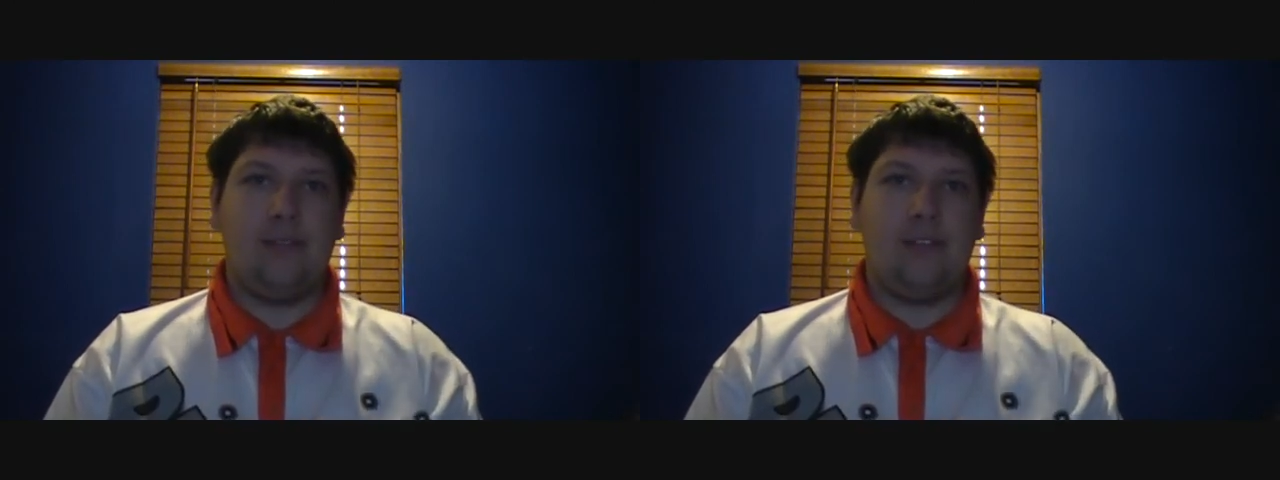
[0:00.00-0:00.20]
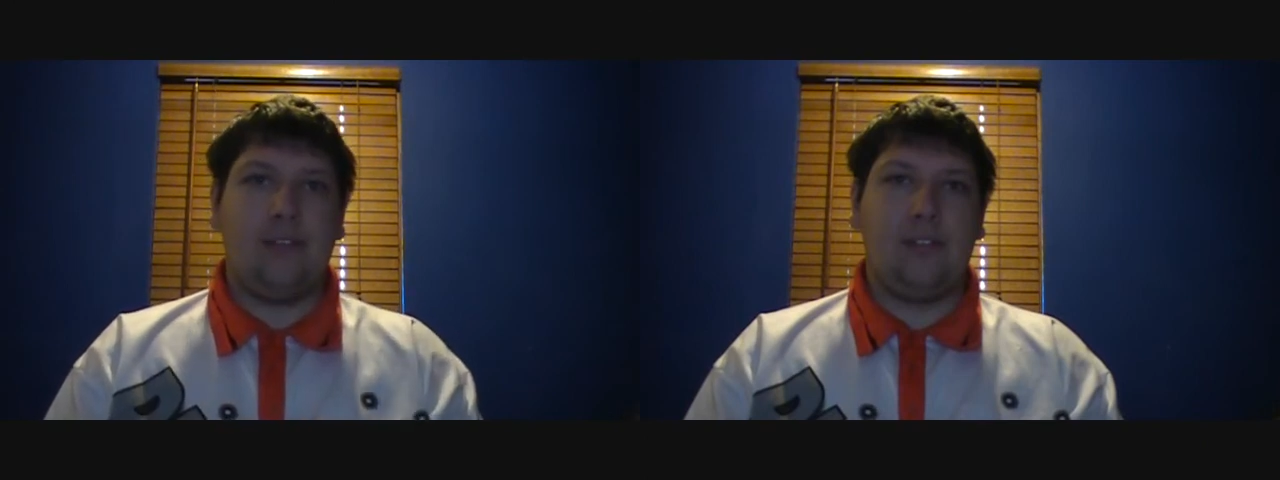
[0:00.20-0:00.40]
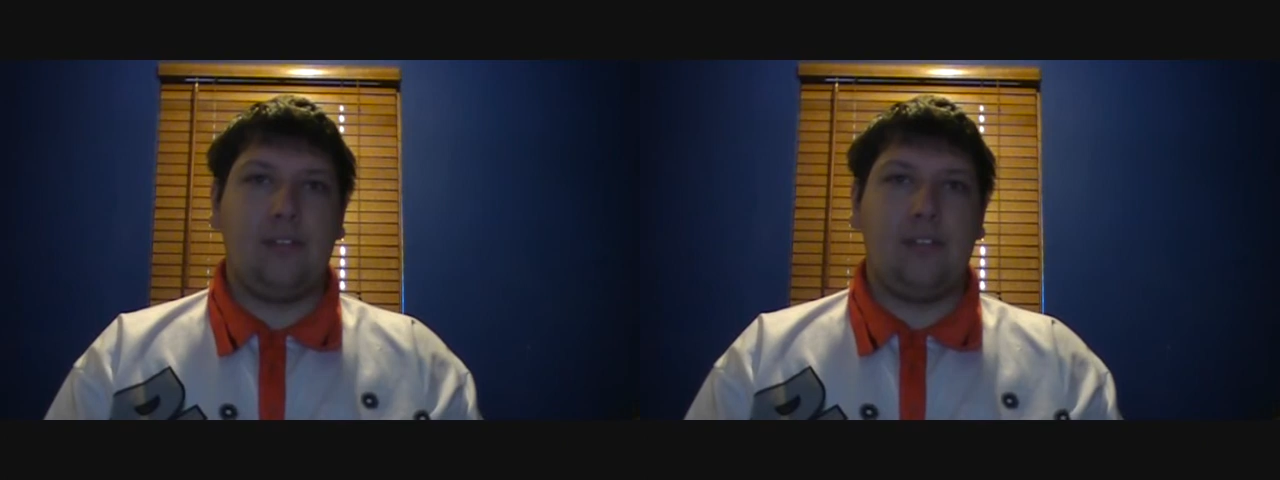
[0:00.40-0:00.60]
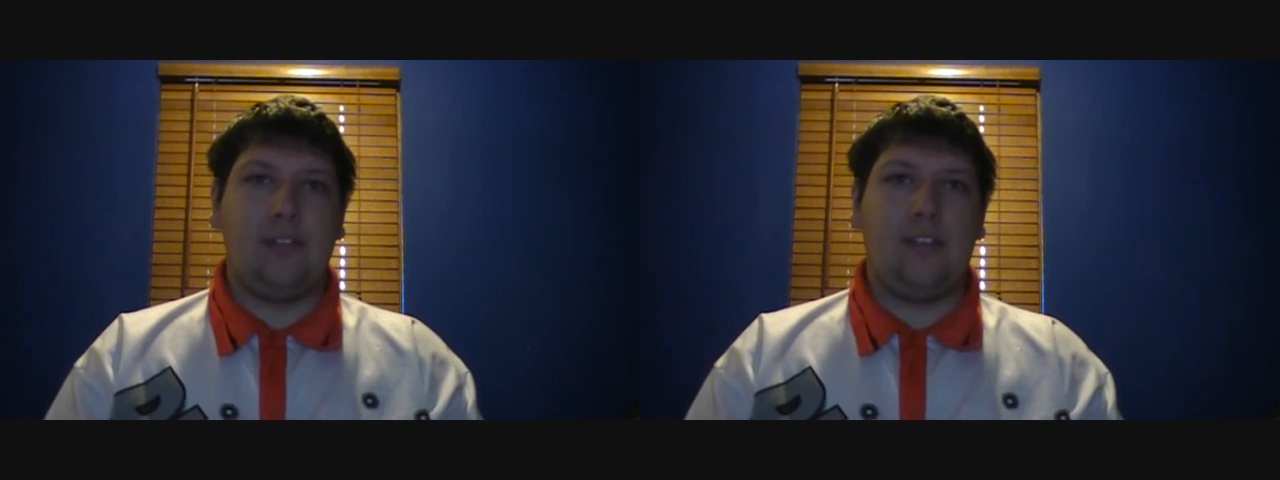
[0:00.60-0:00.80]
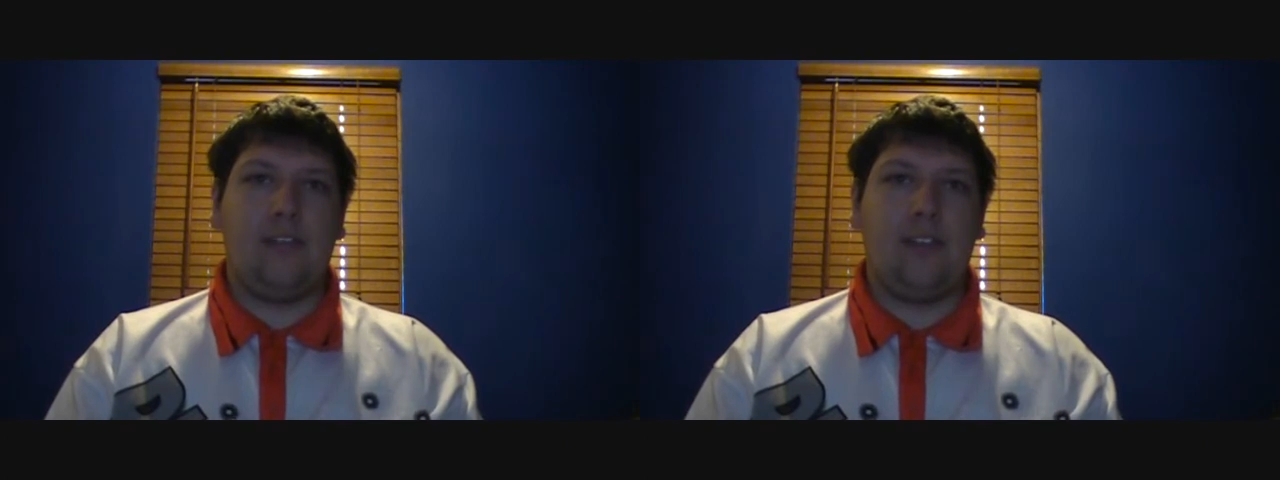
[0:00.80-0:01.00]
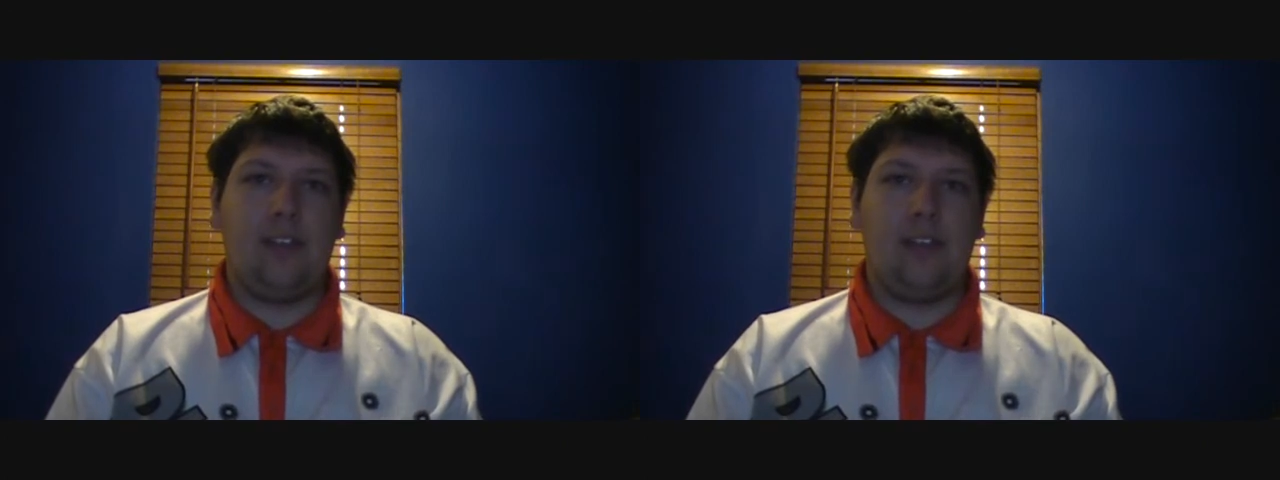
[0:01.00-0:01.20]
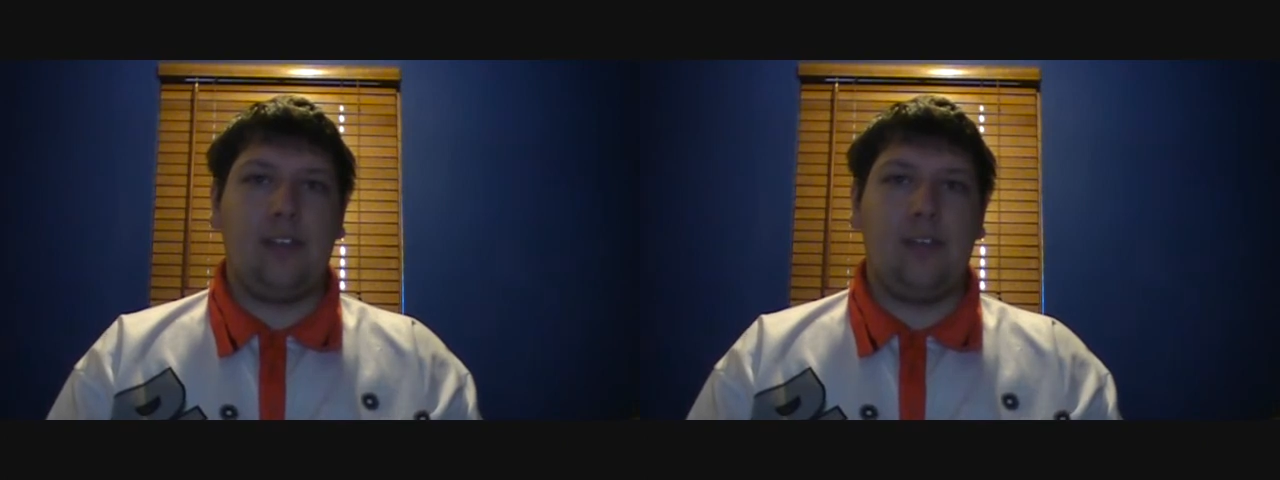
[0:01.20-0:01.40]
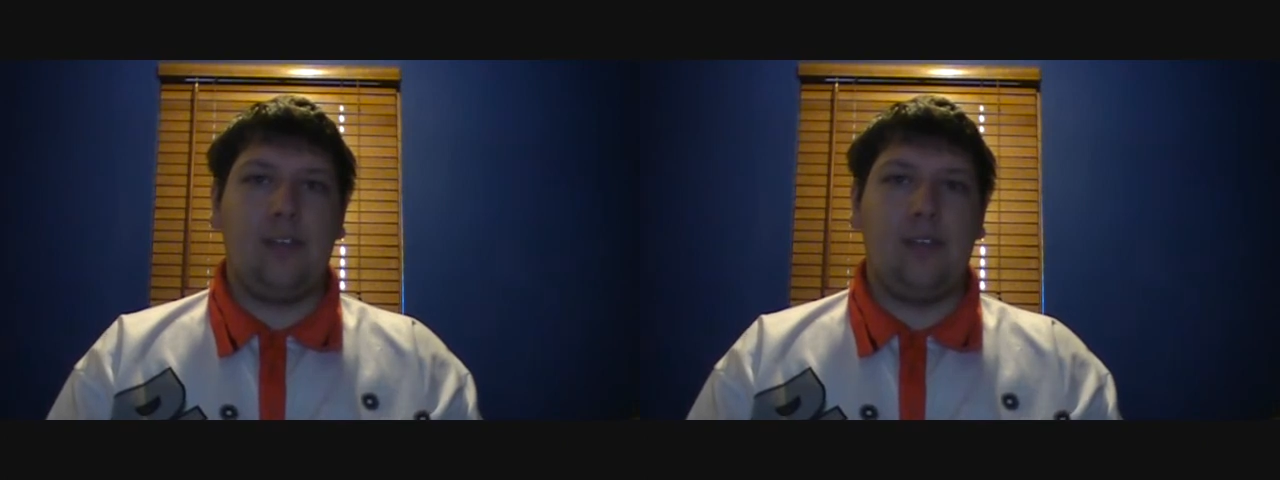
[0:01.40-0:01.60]
doctor's certificate
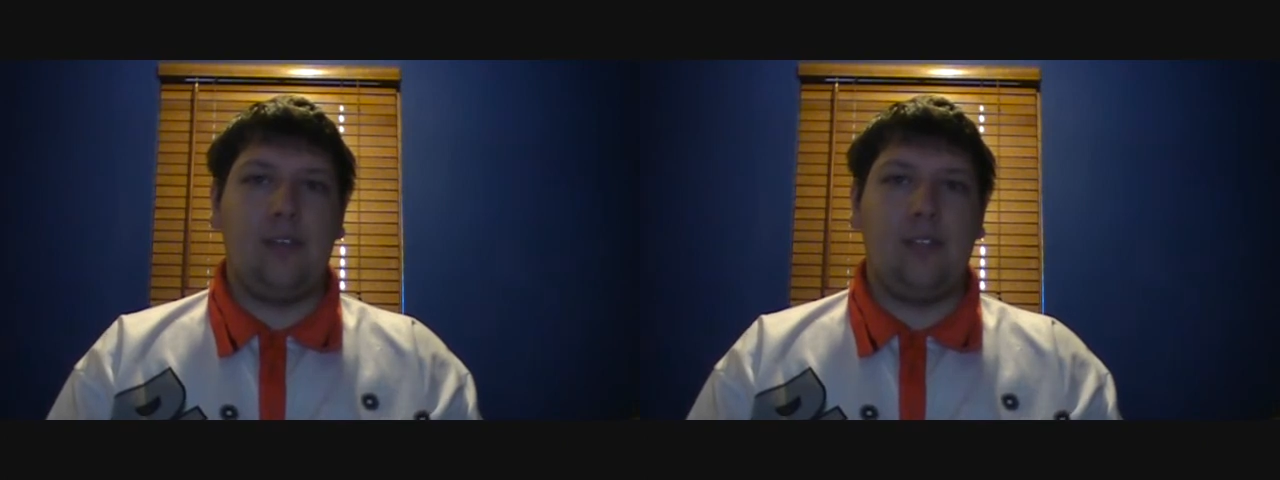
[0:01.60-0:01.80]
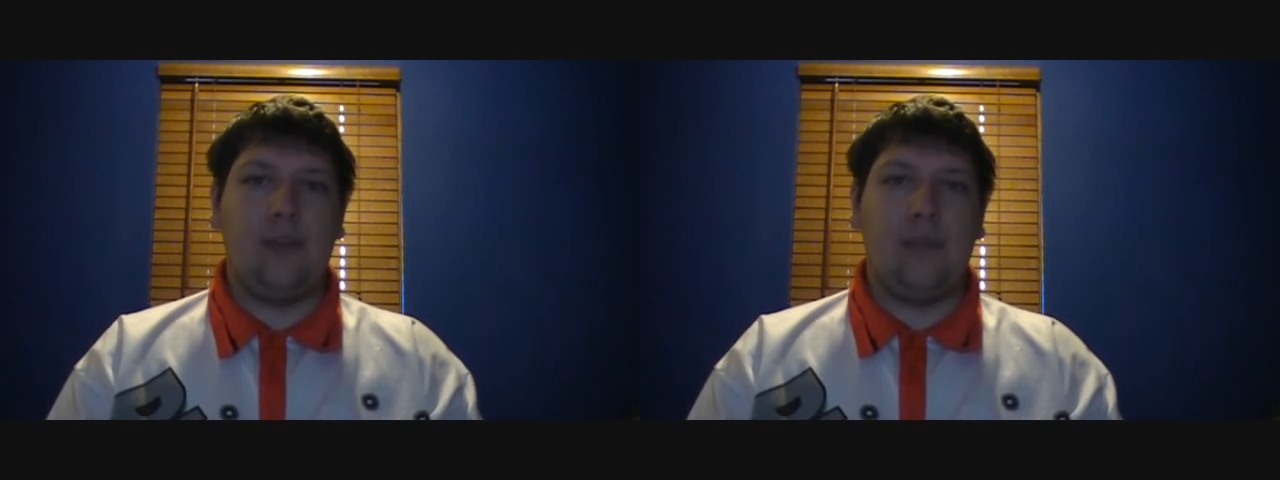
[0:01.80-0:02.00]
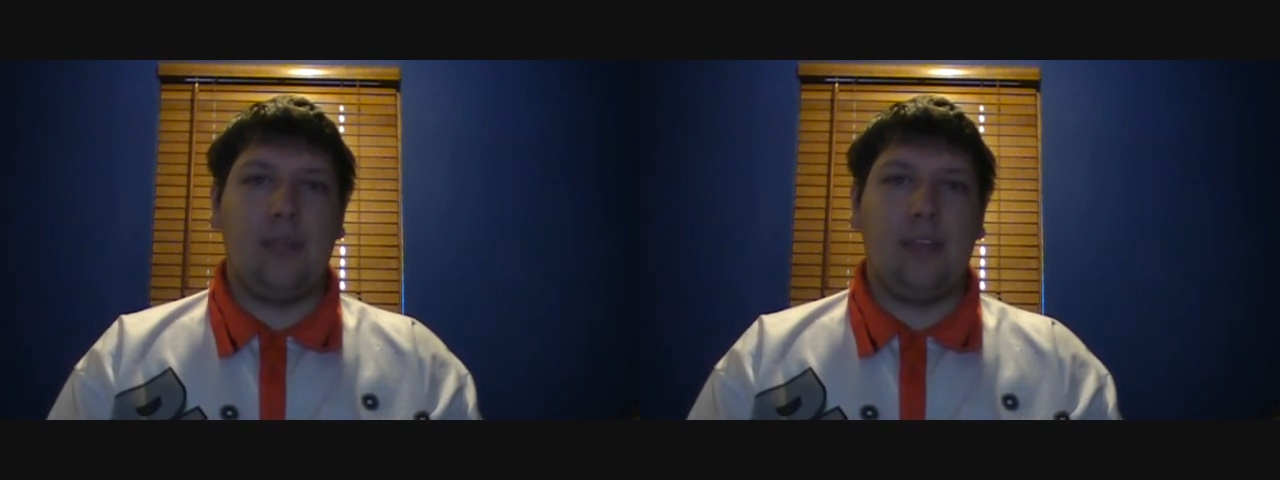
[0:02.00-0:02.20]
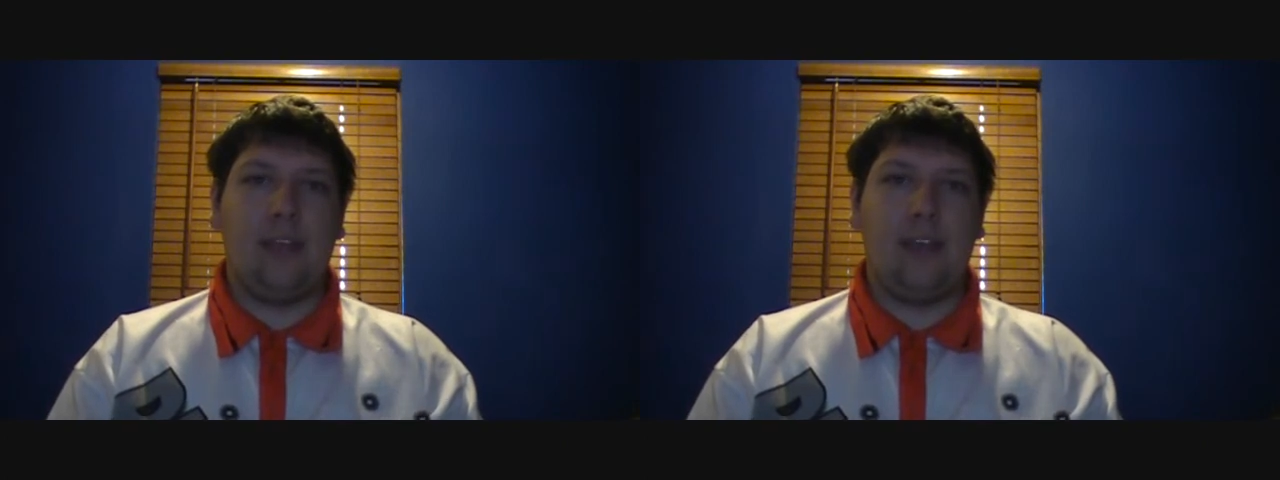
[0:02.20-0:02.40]
or something